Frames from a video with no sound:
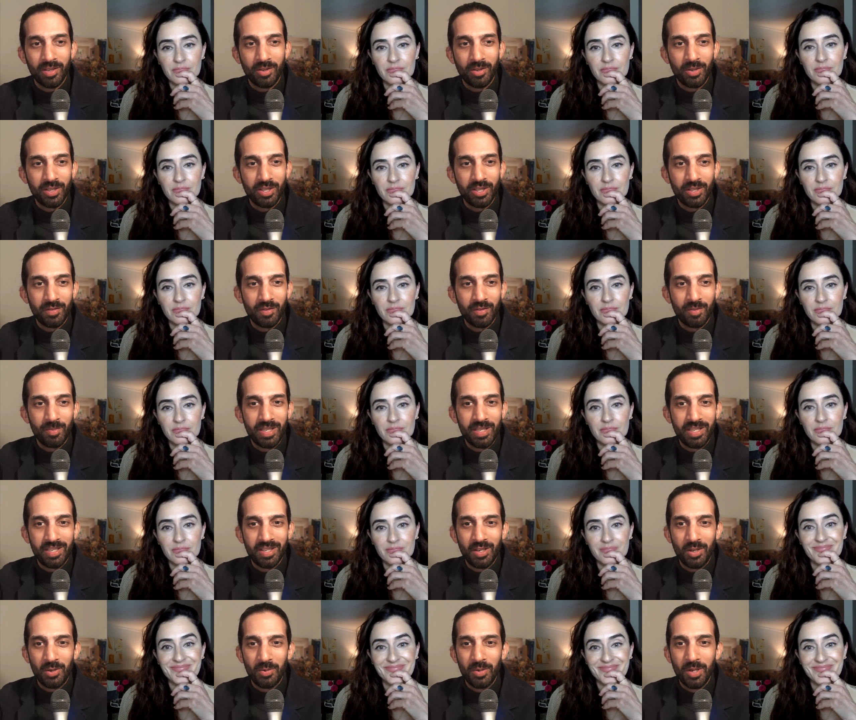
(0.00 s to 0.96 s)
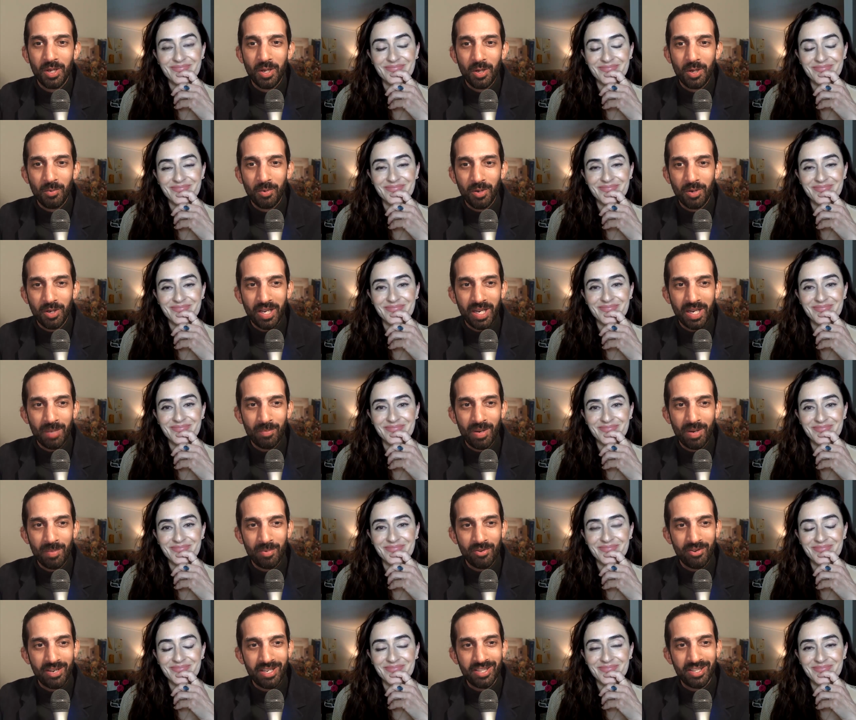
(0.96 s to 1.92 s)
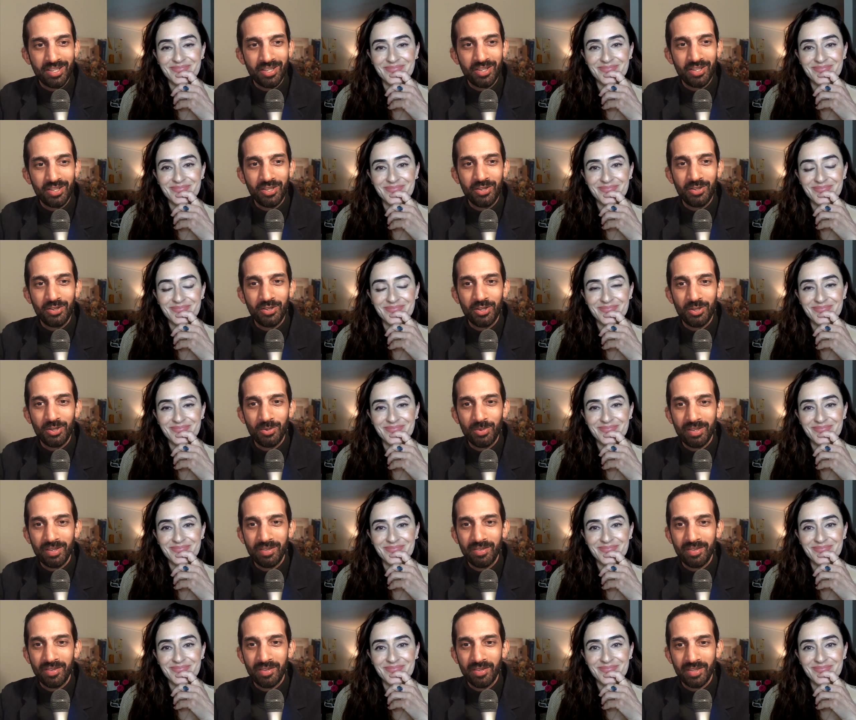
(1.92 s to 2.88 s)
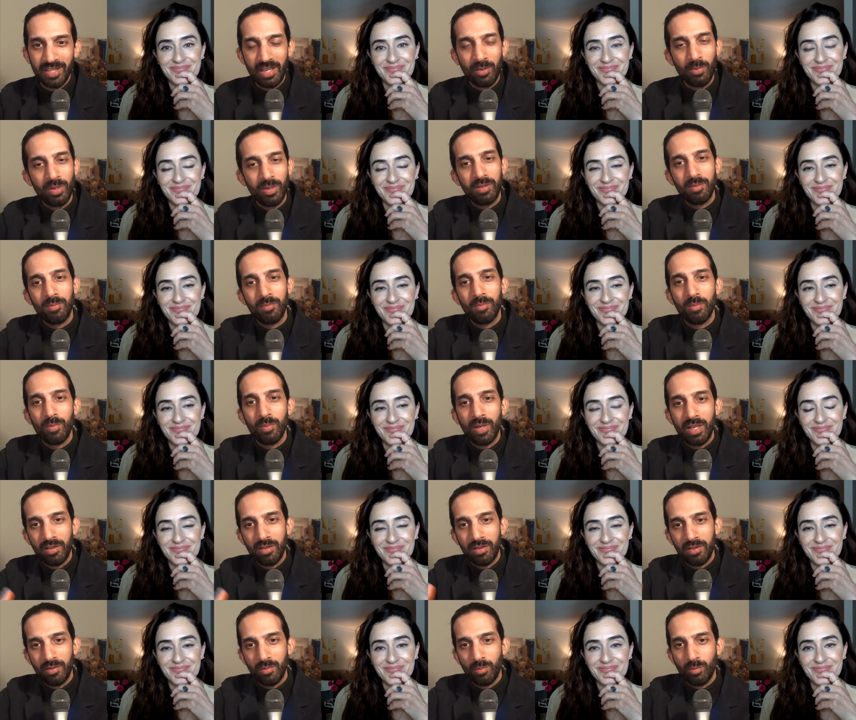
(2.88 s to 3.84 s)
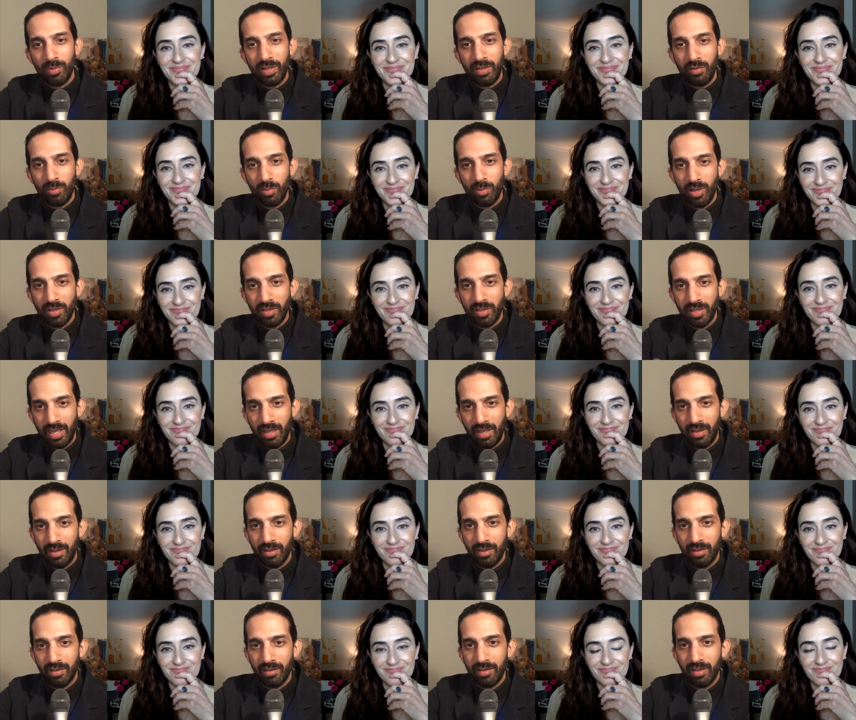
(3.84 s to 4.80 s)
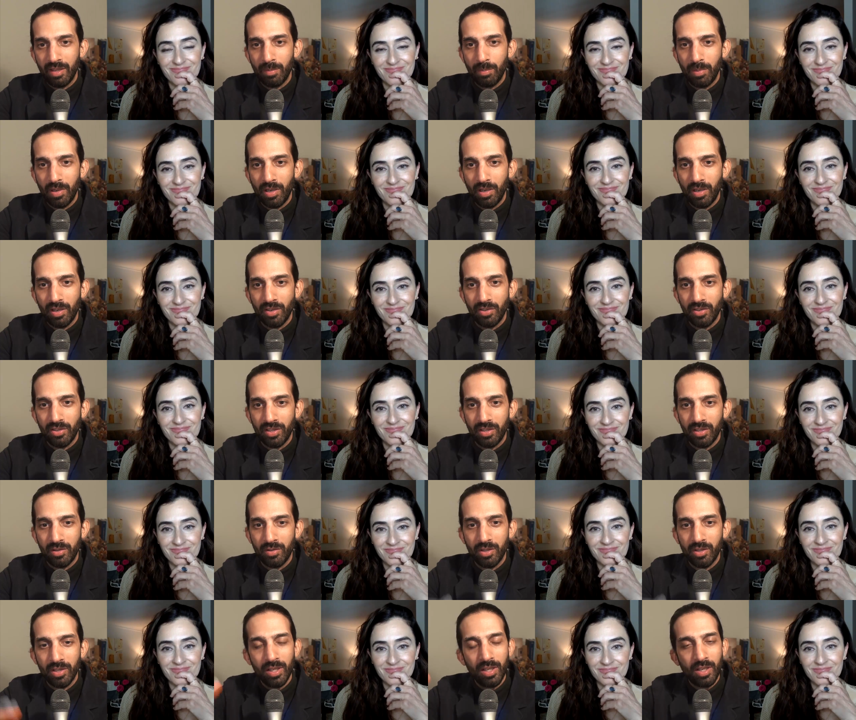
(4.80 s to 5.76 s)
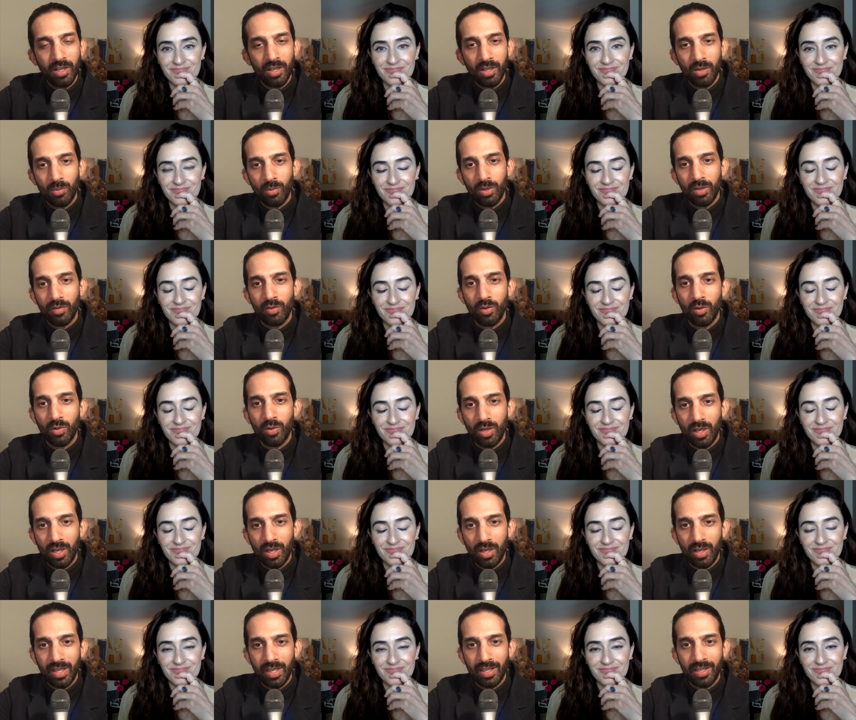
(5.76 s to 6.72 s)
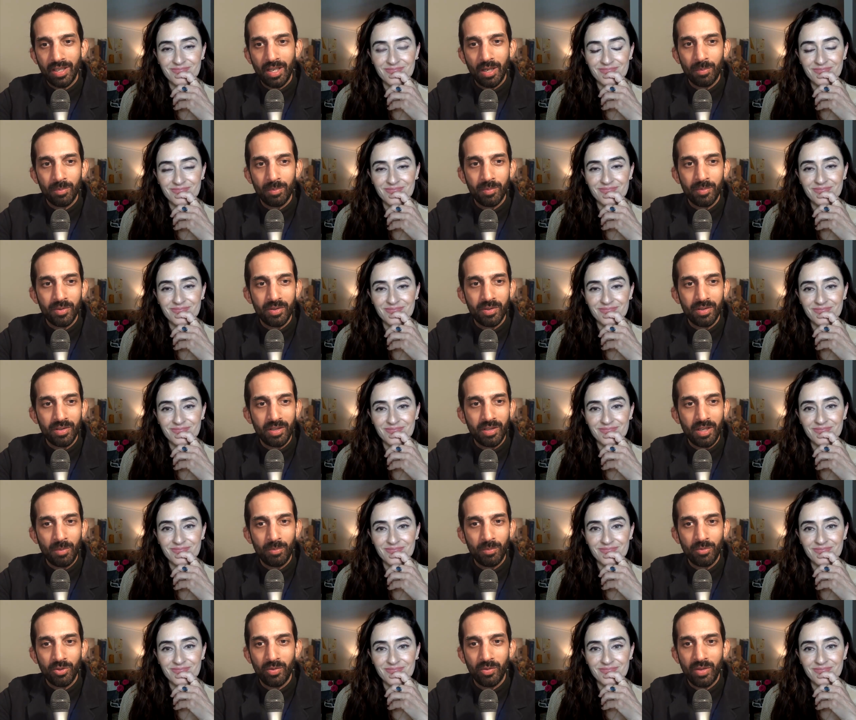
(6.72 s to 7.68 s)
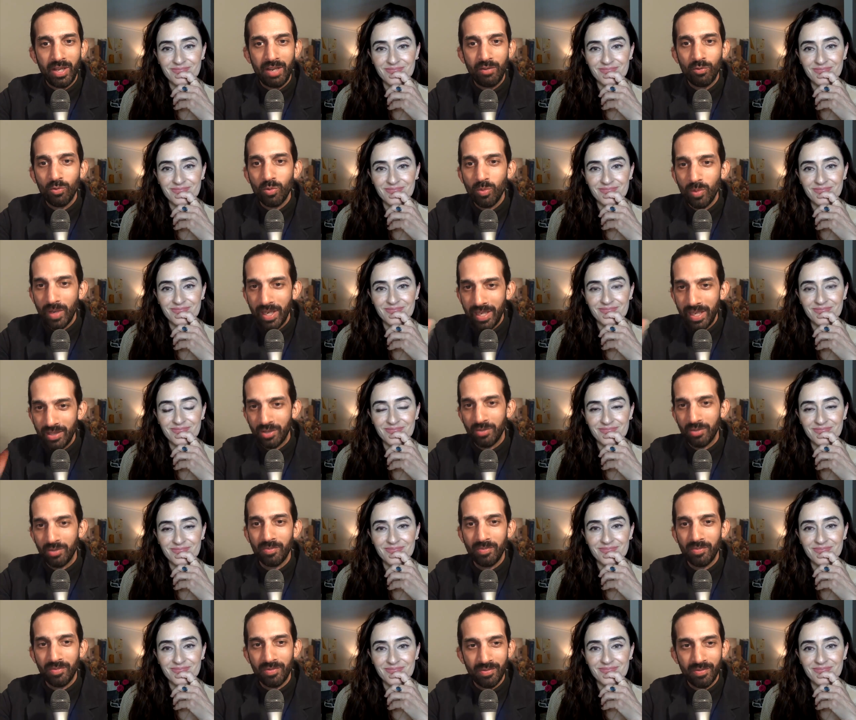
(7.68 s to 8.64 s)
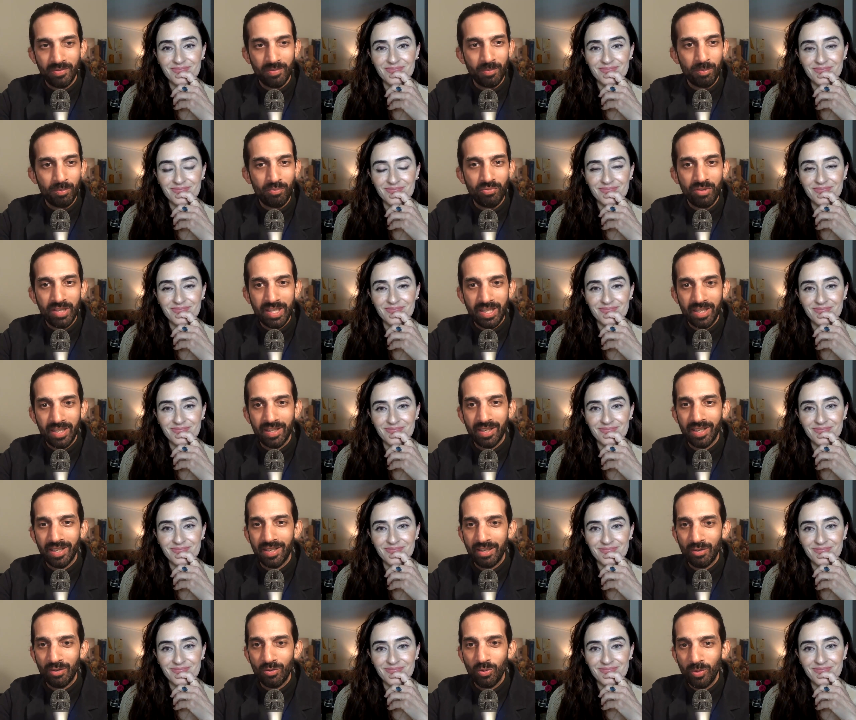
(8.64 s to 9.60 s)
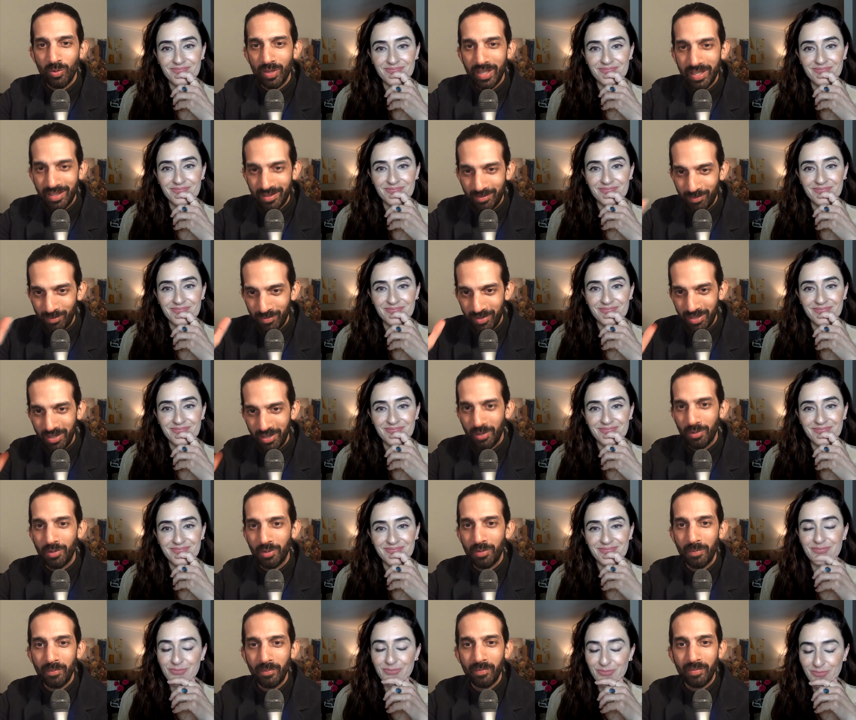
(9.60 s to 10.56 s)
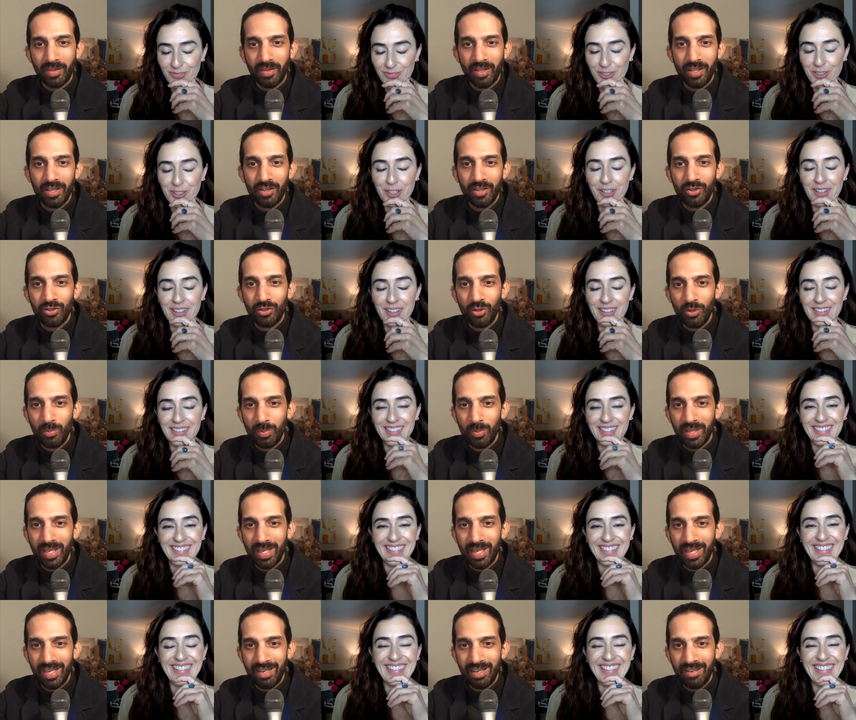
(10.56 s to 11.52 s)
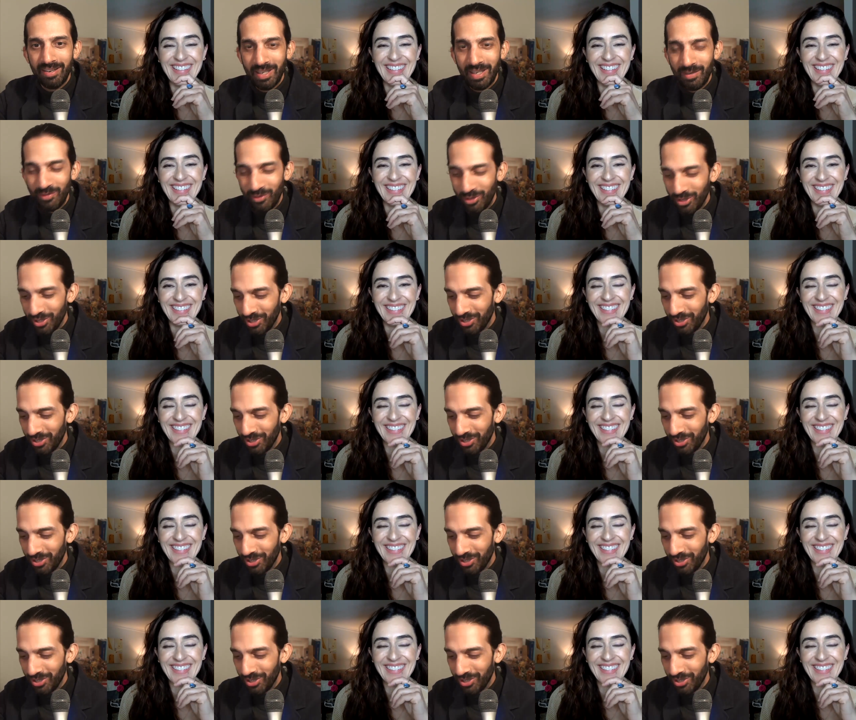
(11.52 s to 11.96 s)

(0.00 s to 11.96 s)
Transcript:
Speaker 1: question for me to know. What kind of preparation do you do with, say, when when we've worked together in the past, and mm -hmm. one of your client comes comes on? They're always brilliant, and they're always you know kind of right. super clear, and they've got